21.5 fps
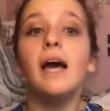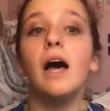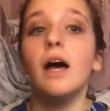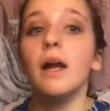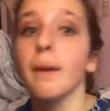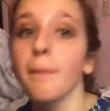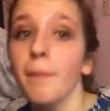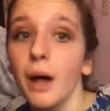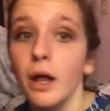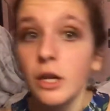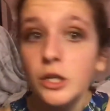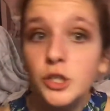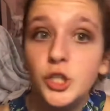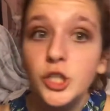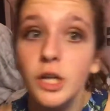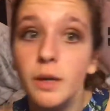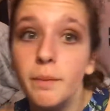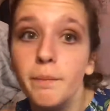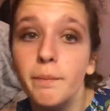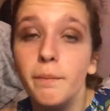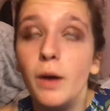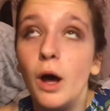
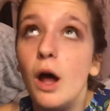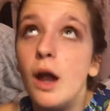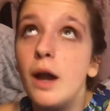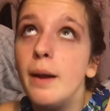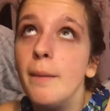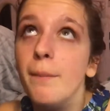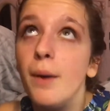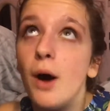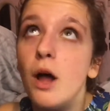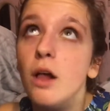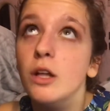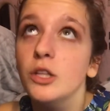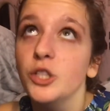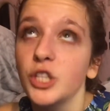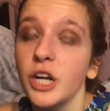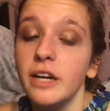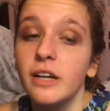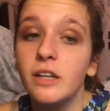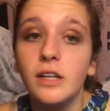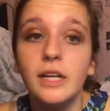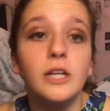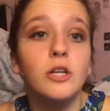
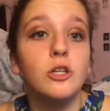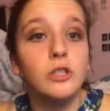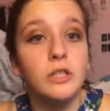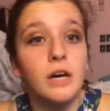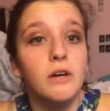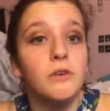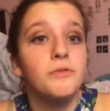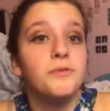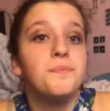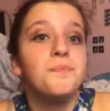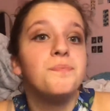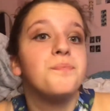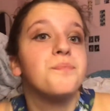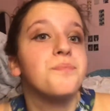unapologetically yourself.